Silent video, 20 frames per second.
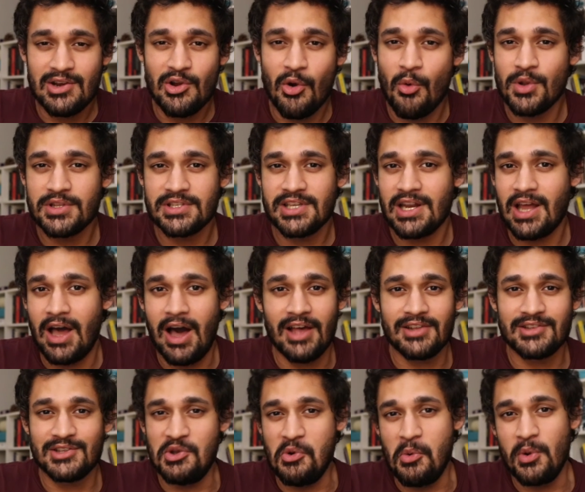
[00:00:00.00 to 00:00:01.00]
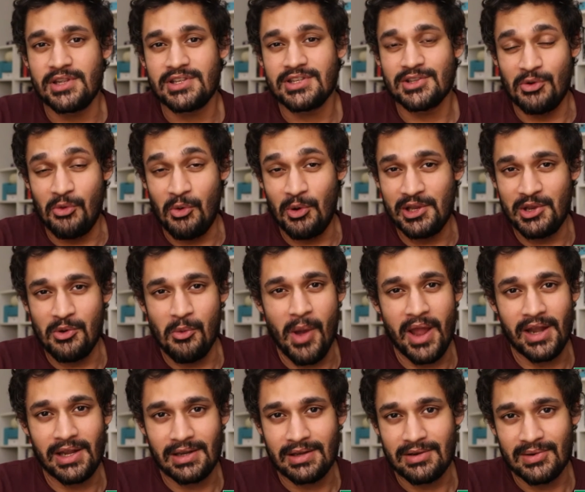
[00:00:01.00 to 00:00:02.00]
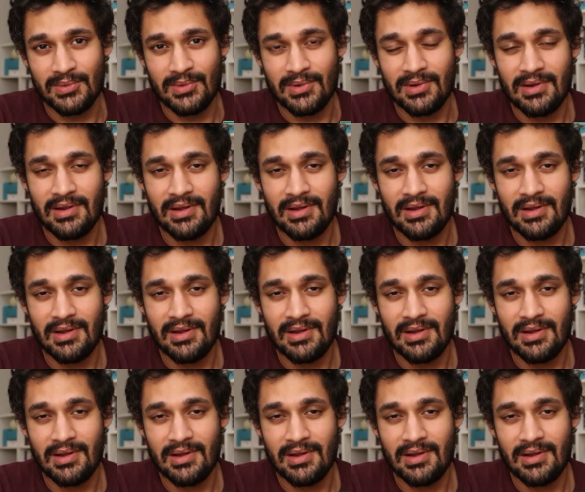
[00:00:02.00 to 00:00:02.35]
no one's gonna ask you which school you went to.